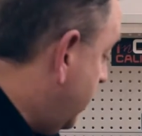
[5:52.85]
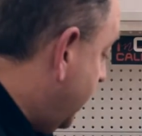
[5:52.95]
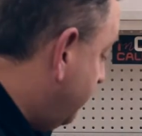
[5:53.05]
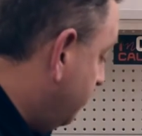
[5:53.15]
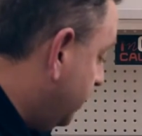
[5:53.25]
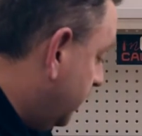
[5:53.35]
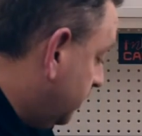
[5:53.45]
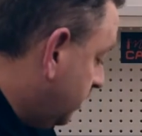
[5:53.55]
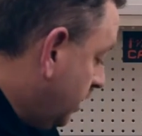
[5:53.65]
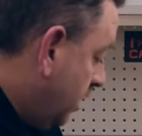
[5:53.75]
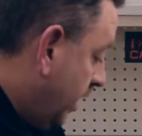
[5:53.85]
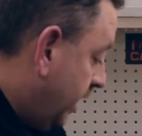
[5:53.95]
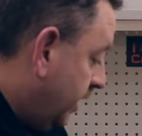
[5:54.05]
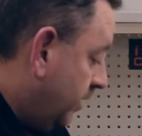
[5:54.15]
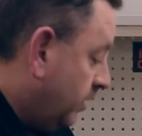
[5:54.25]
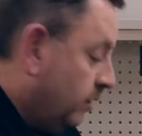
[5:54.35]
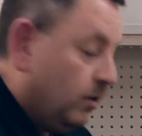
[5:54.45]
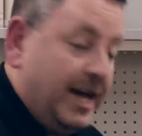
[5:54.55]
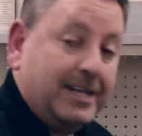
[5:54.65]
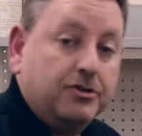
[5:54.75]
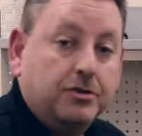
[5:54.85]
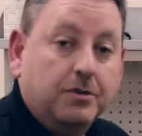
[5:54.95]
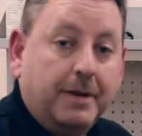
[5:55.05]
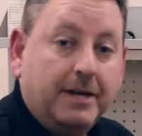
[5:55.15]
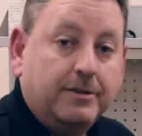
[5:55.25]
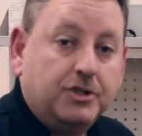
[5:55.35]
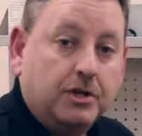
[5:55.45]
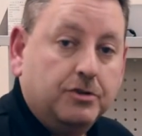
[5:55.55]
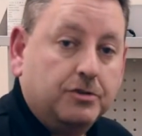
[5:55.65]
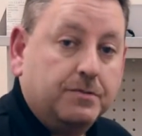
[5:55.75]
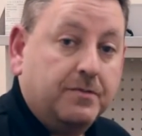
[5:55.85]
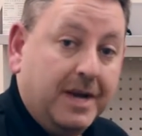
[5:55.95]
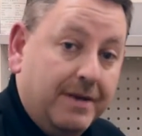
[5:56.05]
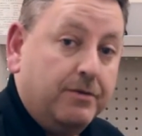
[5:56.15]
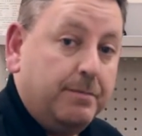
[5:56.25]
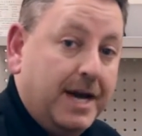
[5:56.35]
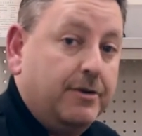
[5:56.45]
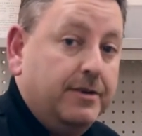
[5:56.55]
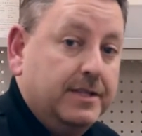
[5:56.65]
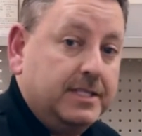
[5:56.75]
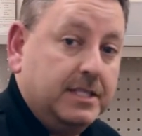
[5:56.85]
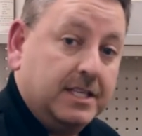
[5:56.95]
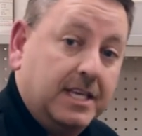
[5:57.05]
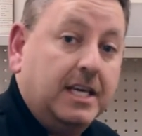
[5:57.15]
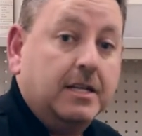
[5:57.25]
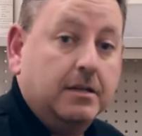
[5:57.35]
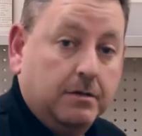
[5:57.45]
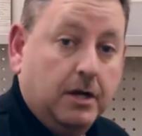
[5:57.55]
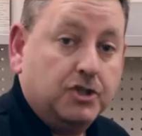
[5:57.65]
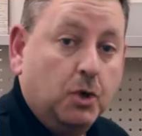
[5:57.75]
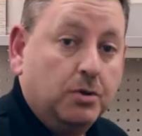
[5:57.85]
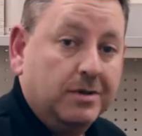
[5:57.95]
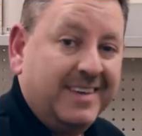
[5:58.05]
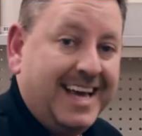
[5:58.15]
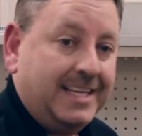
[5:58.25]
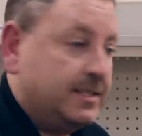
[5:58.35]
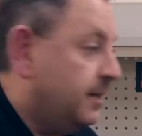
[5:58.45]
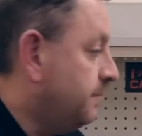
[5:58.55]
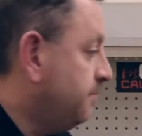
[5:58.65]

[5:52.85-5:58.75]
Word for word: and you get a external battery charger for every battery that's in the kit, a total of eight.